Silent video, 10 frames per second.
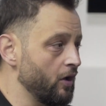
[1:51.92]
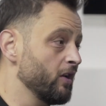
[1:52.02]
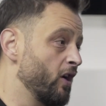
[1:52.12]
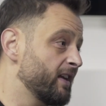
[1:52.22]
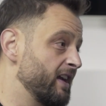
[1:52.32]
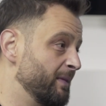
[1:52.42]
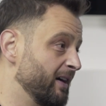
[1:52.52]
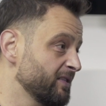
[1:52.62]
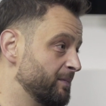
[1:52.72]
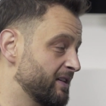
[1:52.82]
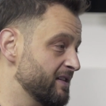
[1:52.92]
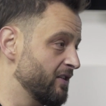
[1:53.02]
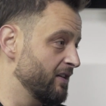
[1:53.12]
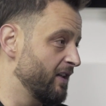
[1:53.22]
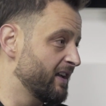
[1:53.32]
well, I like emails because
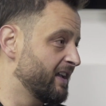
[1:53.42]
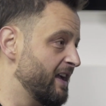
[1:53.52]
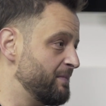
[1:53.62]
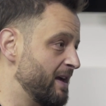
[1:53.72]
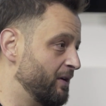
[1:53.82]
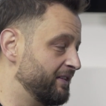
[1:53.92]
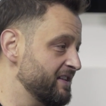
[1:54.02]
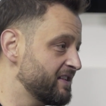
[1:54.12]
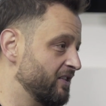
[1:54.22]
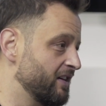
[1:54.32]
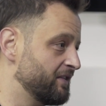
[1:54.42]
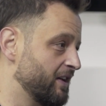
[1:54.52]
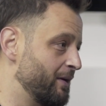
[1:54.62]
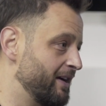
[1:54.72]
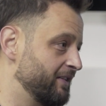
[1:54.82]
I, they can keep me at my desk and I don't have to
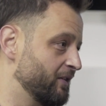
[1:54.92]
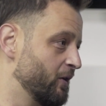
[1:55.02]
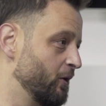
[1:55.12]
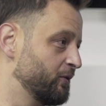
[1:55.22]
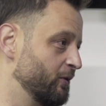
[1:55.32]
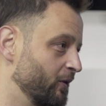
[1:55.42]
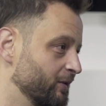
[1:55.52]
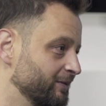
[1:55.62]
go out into the cold too long.